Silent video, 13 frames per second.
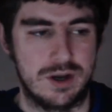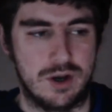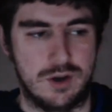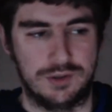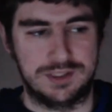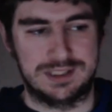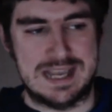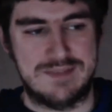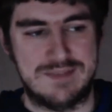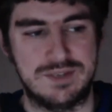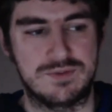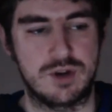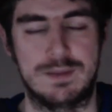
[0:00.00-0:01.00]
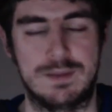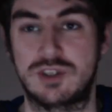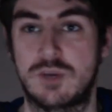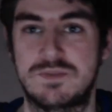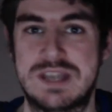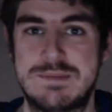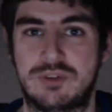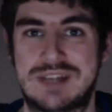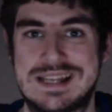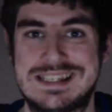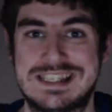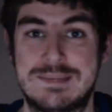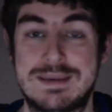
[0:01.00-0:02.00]
On the left, you've got my top 10 most
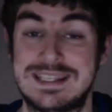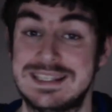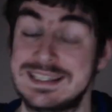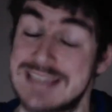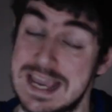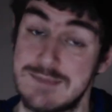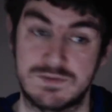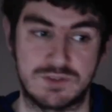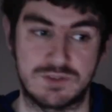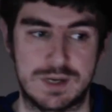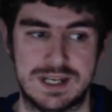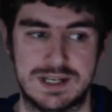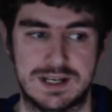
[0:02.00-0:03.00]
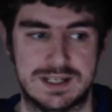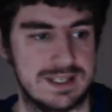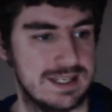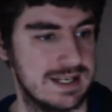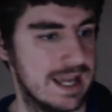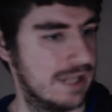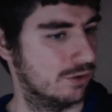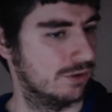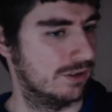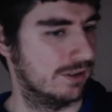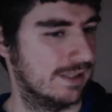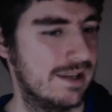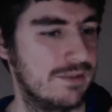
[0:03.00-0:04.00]
anticipated games of 2019. And on the
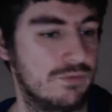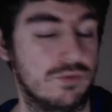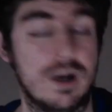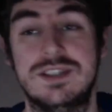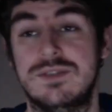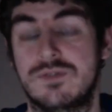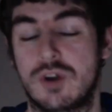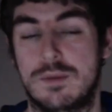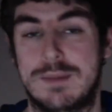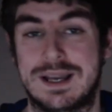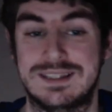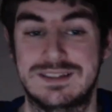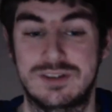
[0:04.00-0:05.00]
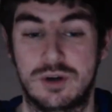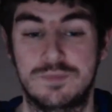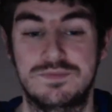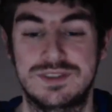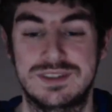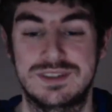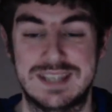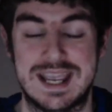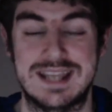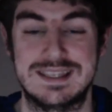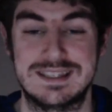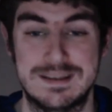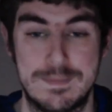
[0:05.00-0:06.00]
left, right, you've got my top
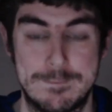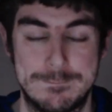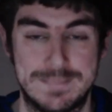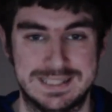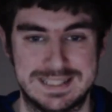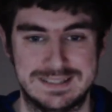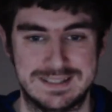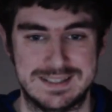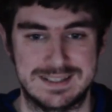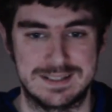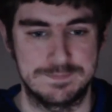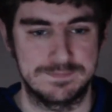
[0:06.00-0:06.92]
10s playlist.